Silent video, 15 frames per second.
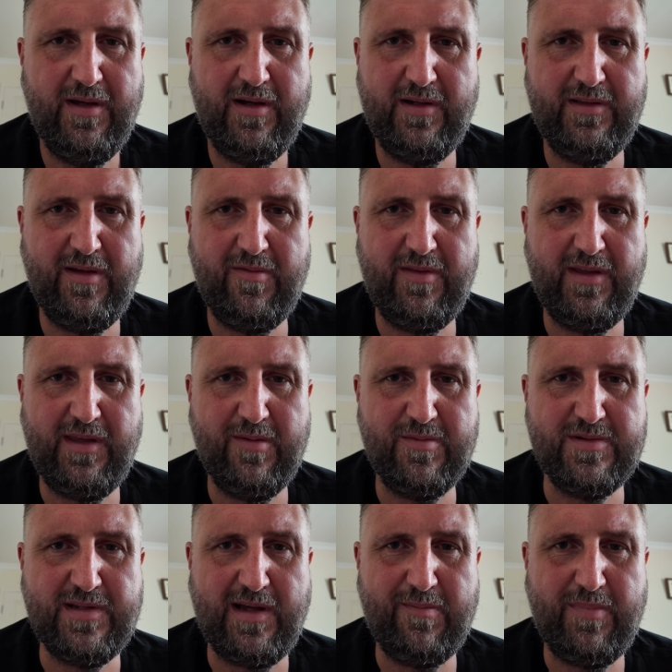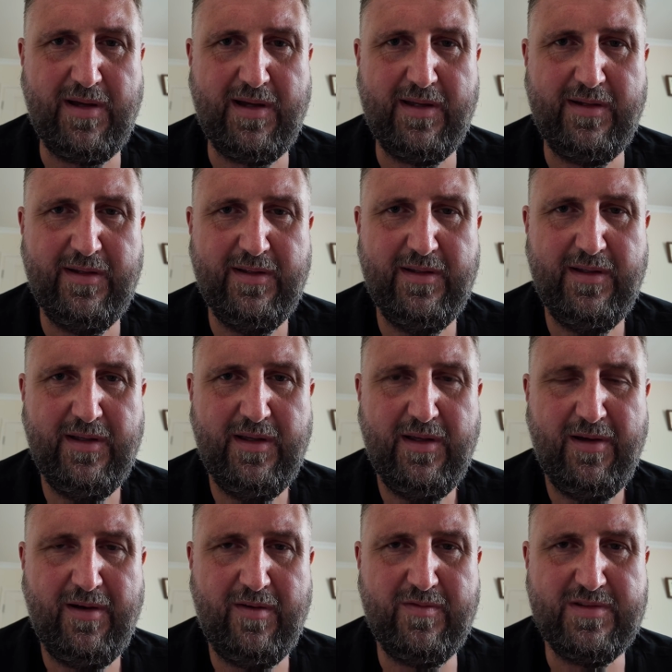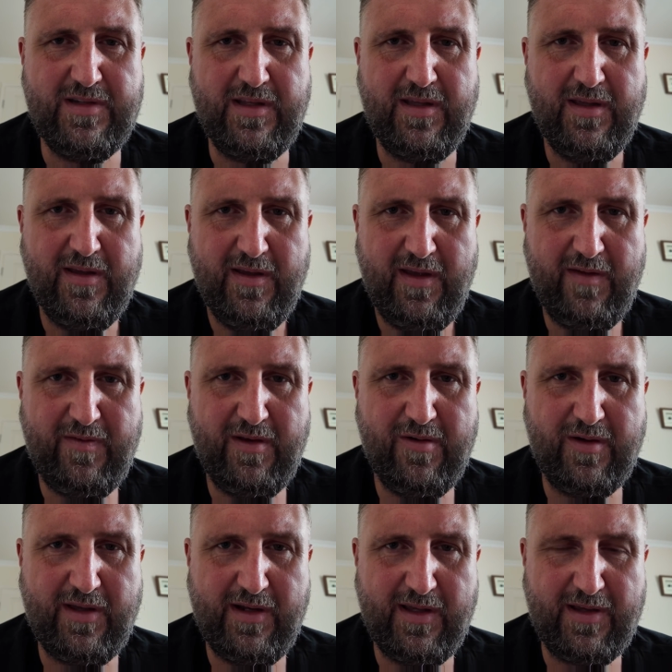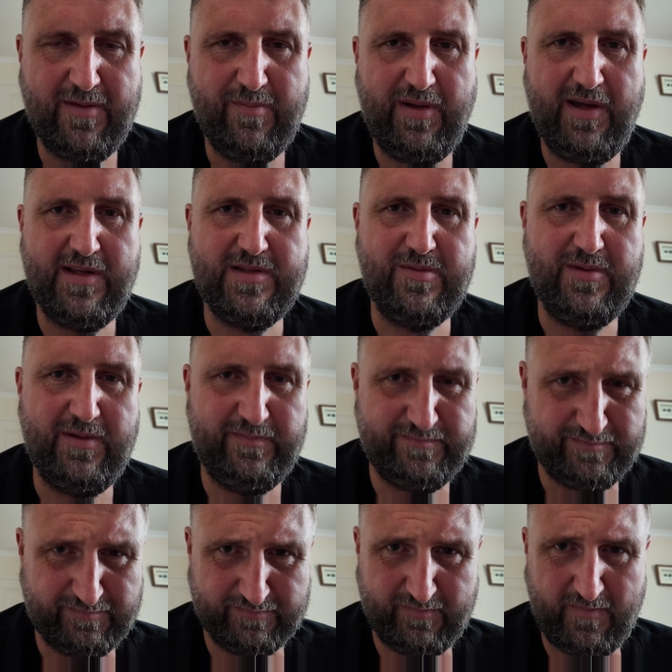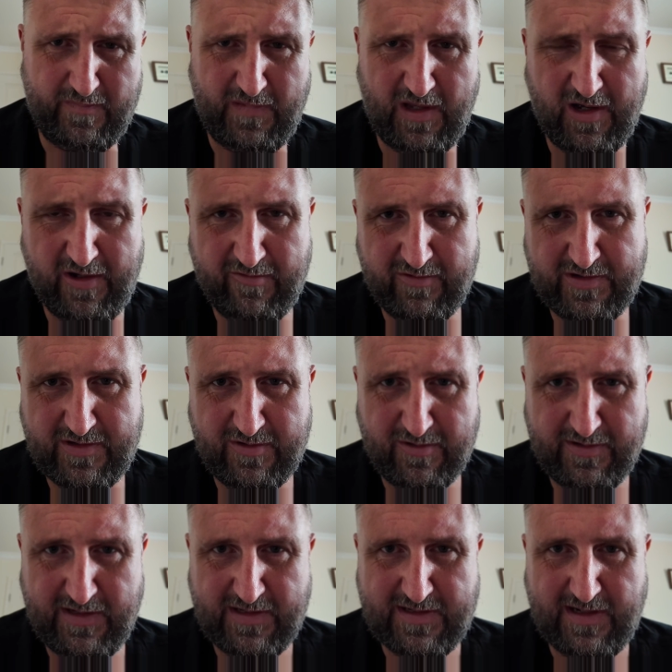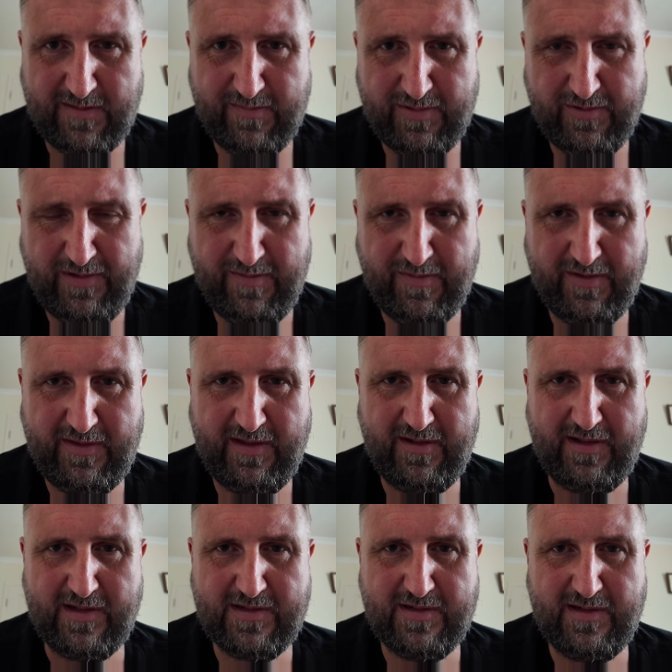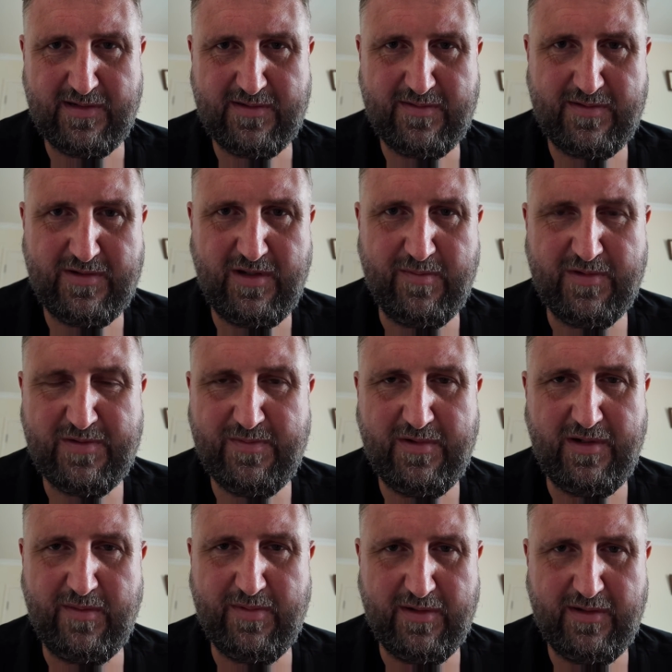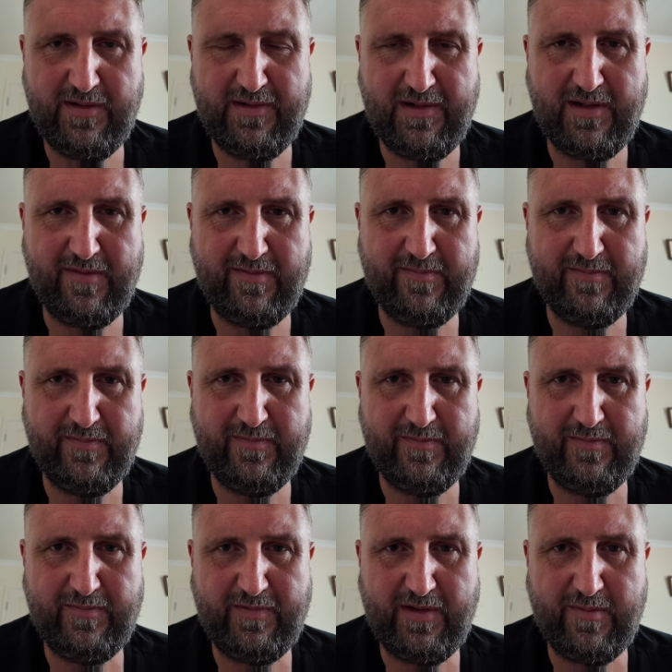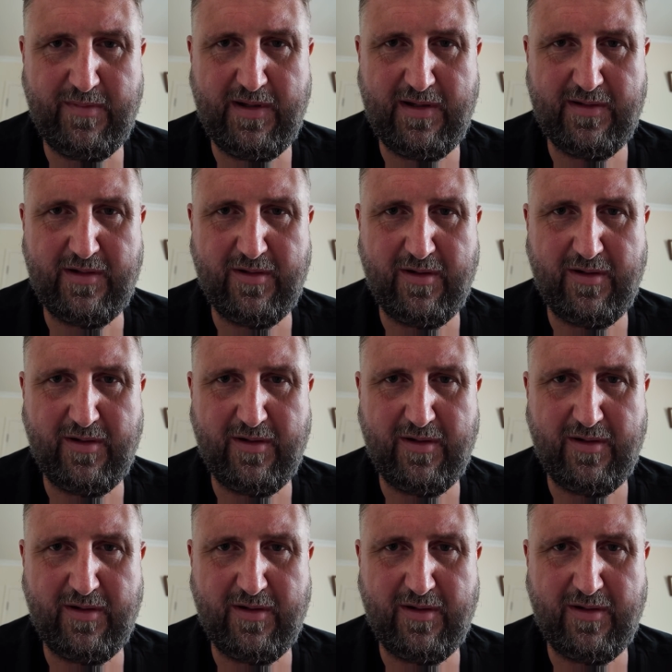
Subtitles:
I don't think it was that bad. Obviously, if you look at it compared to a unrestored example, you might think, oh, that's too much money, but no, for the amount I'd